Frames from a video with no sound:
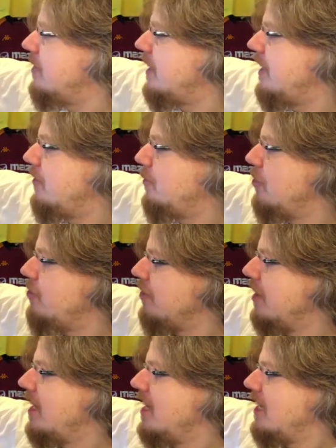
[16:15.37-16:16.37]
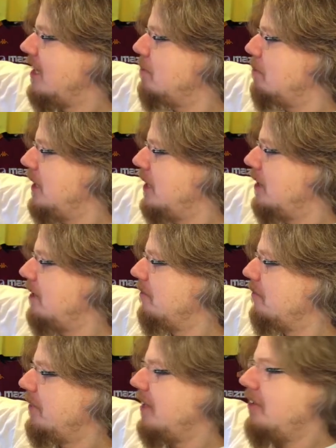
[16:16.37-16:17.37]
kids version, the beer
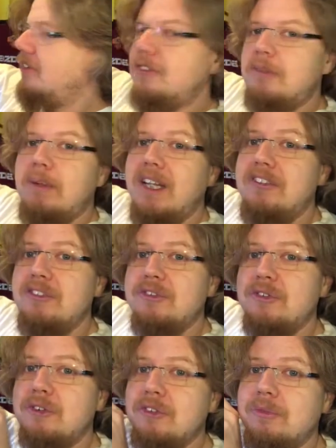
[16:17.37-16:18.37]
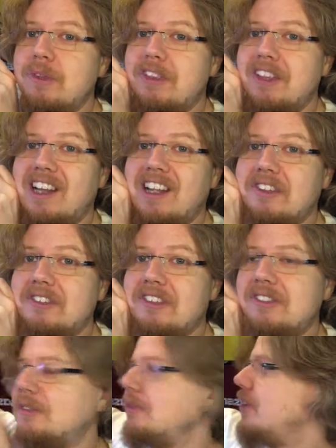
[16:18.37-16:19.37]
is replaced, of course, with Lask,
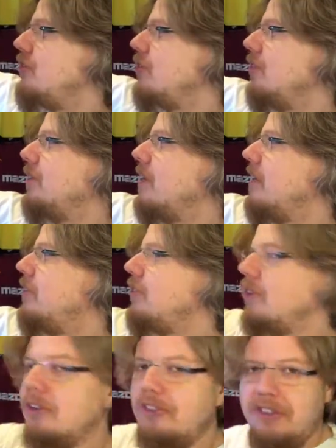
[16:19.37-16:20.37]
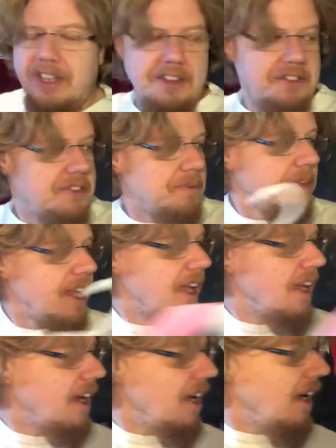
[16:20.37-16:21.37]
so which which is also nice.
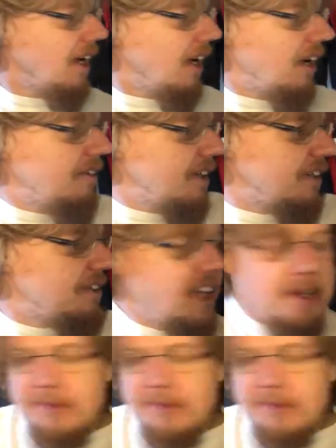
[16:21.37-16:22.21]
However, in the same